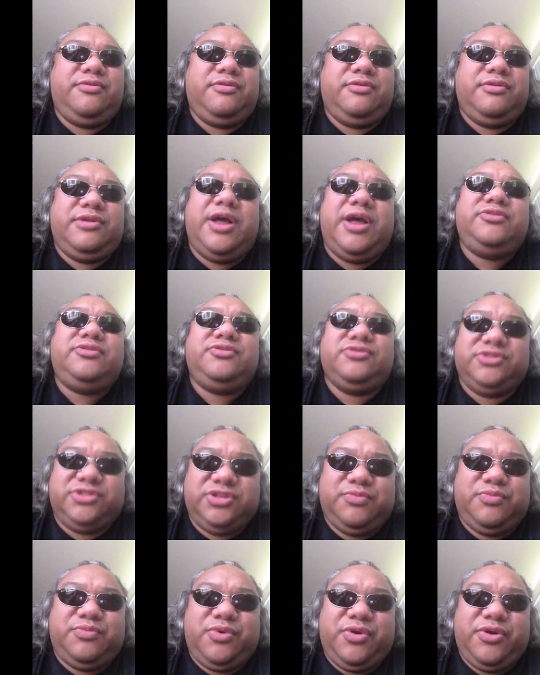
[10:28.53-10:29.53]
not to
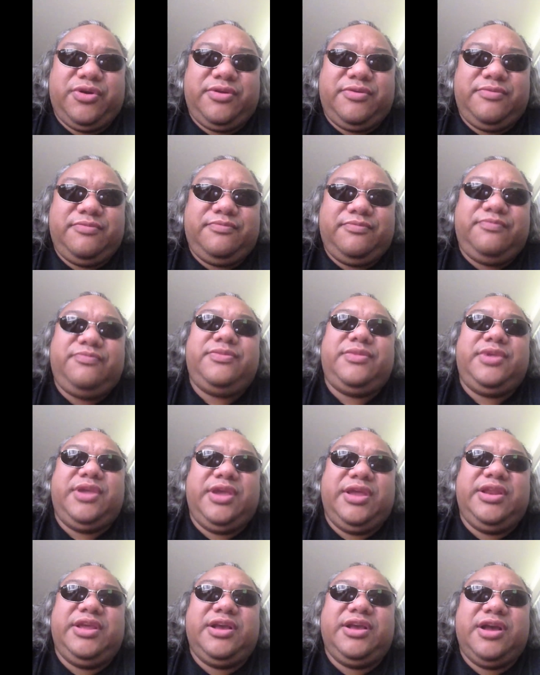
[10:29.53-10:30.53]
support
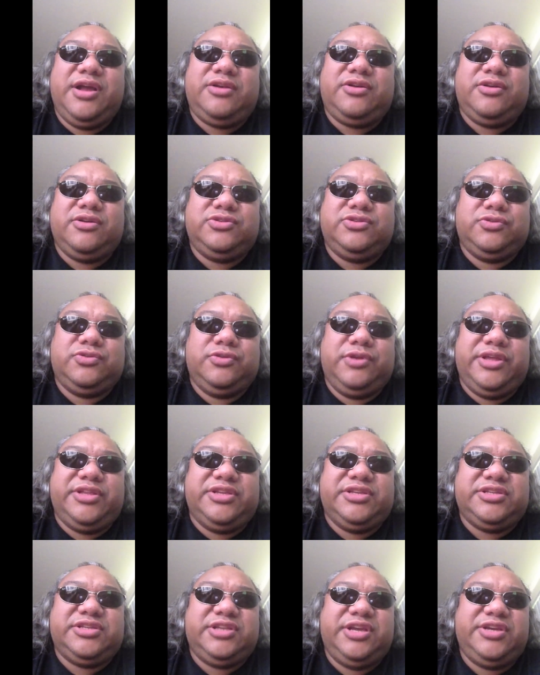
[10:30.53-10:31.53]
any gun control
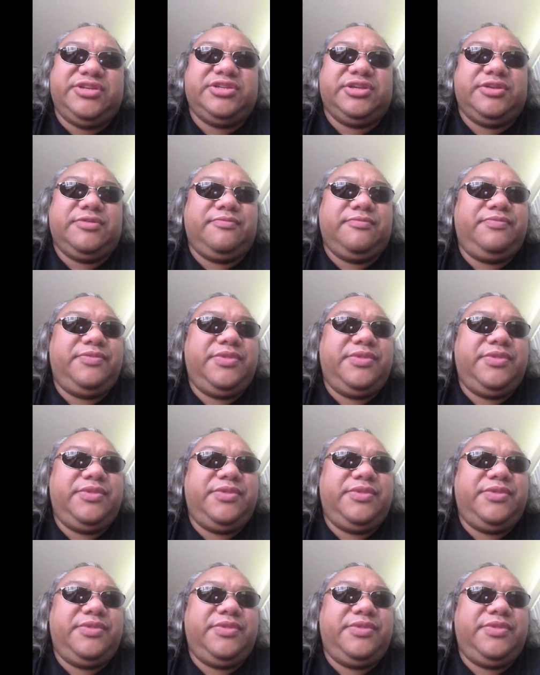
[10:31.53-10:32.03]
legislation.